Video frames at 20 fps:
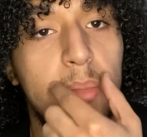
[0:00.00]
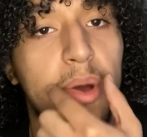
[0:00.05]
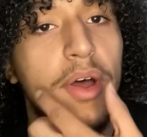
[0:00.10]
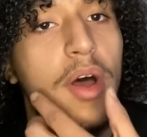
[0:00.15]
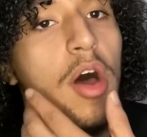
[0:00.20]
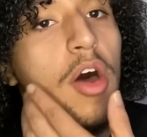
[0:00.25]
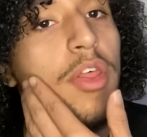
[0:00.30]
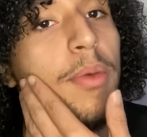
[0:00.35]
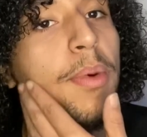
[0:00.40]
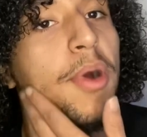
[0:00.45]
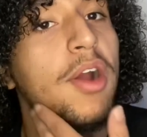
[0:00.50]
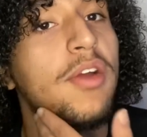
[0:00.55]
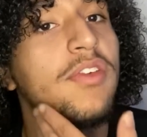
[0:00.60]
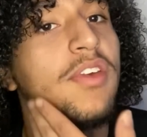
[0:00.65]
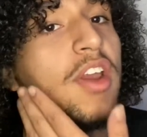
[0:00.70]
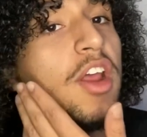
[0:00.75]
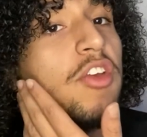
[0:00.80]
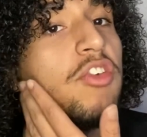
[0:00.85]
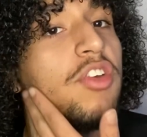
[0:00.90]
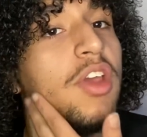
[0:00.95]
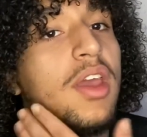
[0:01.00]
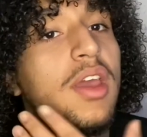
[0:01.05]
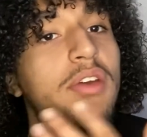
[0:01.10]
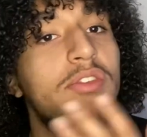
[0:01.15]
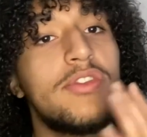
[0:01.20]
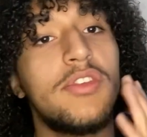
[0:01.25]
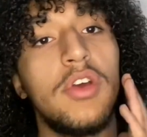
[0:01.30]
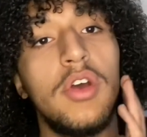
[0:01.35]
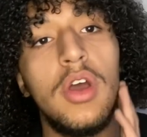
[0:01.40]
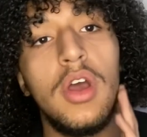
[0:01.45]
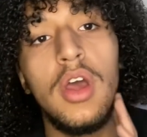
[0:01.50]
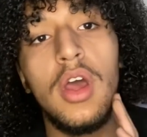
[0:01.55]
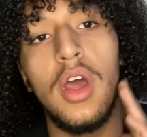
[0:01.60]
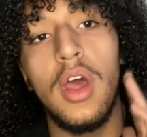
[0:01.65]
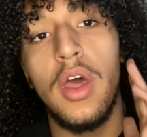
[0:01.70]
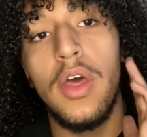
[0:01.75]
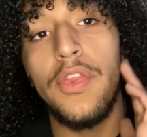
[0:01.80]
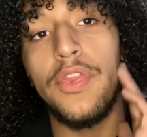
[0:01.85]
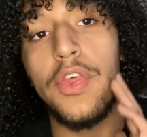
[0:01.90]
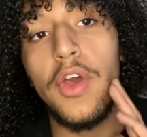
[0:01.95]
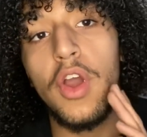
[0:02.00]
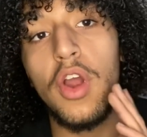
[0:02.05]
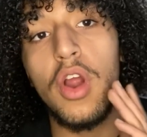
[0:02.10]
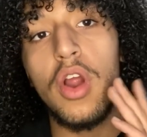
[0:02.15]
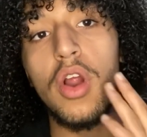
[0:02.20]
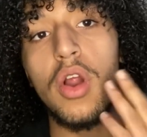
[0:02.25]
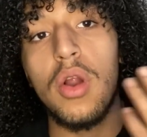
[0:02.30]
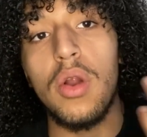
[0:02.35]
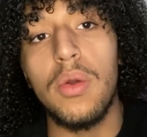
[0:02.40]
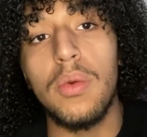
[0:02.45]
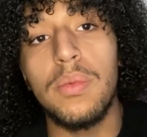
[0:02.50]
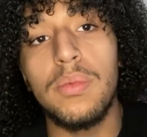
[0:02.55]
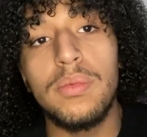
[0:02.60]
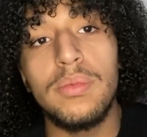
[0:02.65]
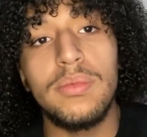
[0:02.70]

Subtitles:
but all the parts that I shaved, they're